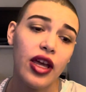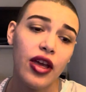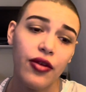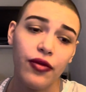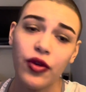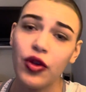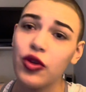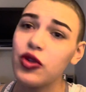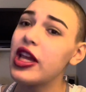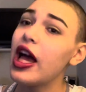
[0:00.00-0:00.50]
if
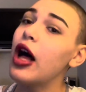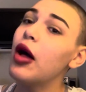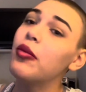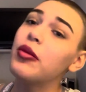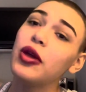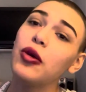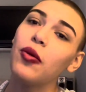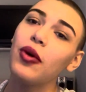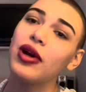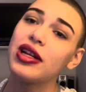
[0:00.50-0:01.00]
you tell
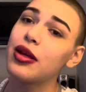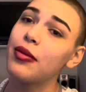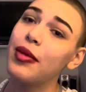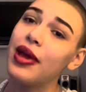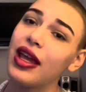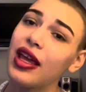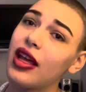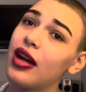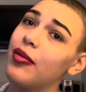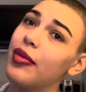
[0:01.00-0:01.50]
me what to
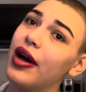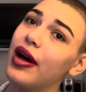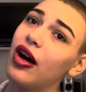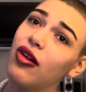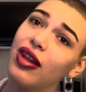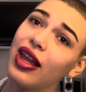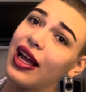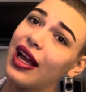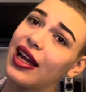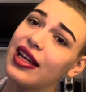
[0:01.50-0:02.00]
make it about,
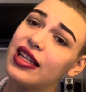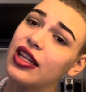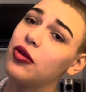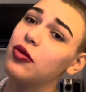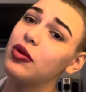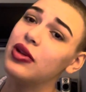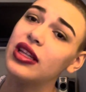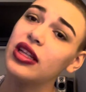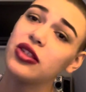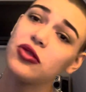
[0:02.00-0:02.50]
like I did
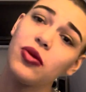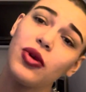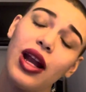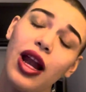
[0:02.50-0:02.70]
with this one,